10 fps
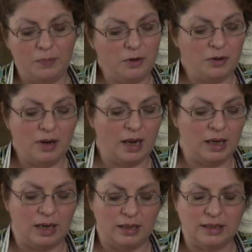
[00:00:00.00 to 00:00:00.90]
pure
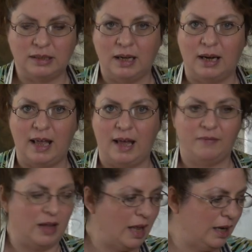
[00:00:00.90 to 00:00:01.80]
honey does not
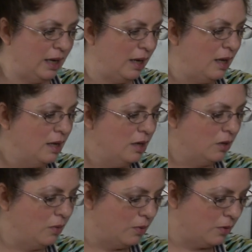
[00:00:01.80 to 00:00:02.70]
have any
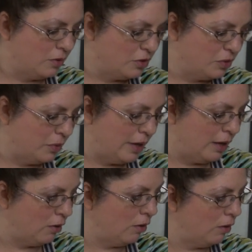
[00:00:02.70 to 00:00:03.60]
corn or soy
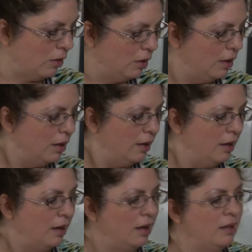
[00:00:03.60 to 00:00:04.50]
at all.
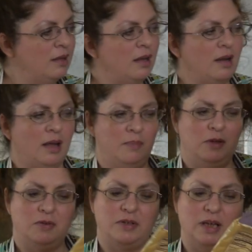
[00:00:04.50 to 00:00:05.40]
And then I'm
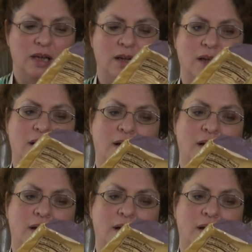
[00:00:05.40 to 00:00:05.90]
using